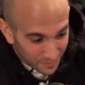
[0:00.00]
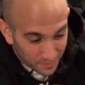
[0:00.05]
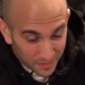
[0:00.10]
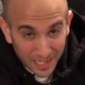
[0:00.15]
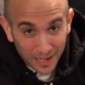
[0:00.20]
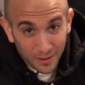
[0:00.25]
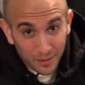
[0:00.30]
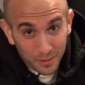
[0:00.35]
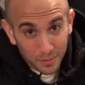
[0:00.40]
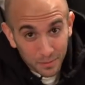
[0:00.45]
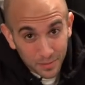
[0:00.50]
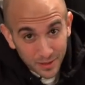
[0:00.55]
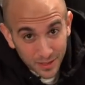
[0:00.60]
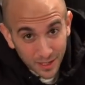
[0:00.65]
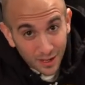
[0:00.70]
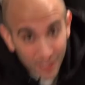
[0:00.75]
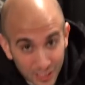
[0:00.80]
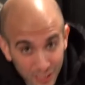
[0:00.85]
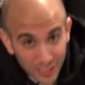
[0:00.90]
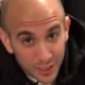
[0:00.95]
when I would
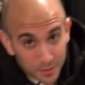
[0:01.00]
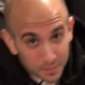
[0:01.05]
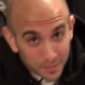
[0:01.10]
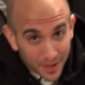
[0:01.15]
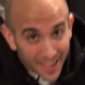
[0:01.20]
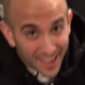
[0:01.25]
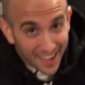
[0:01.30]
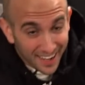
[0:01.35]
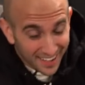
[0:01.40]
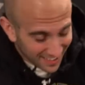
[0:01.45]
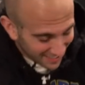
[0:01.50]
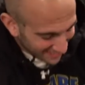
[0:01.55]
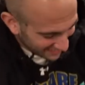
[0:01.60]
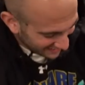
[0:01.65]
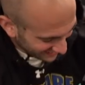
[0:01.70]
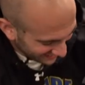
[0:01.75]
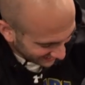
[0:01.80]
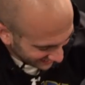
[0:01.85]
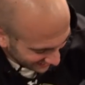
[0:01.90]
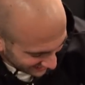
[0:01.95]
touch his back,
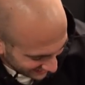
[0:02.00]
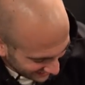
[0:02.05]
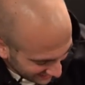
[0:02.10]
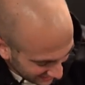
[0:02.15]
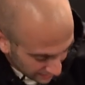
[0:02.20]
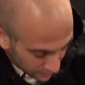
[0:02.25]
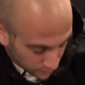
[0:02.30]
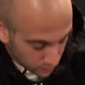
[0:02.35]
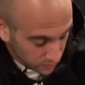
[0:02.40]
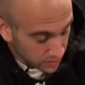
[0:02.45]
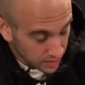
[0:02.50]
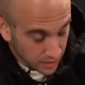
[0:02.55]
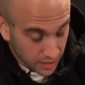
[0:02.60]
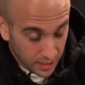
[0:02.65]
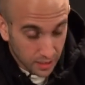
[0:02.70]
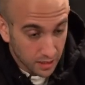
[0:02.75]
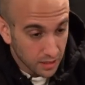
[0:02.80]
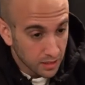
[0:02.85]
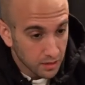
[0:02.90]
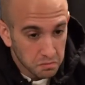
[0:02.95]
it was
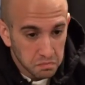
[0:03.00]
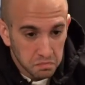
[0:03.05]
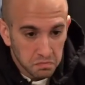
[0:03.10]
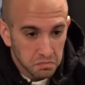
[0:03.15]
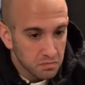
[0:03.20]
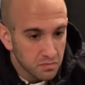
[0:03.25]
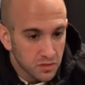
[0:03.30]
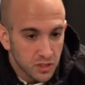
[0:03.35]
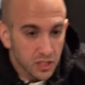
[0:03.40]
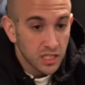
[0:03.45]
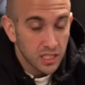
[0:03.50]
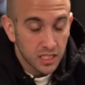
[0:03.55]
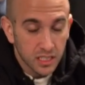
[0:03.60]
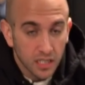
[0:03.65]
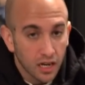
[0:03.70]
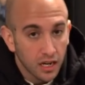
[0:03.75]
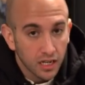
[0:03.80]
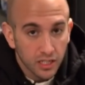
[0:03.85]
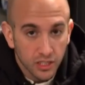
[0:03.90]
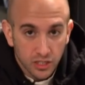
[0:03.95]
like, to the
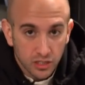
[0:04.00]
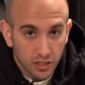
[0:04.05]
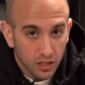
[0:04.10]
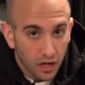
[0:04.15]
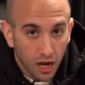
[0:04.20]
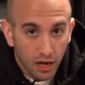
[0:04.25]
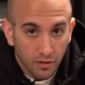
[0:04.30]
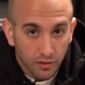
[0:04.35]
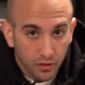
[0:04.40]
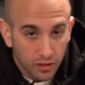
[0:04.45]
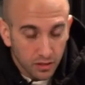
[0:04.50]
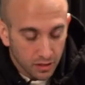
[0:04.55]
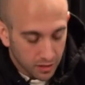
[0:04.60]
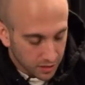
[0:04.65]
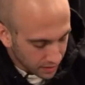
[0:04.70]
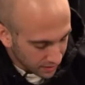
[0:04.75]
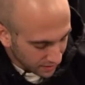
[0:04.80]
touch, awful.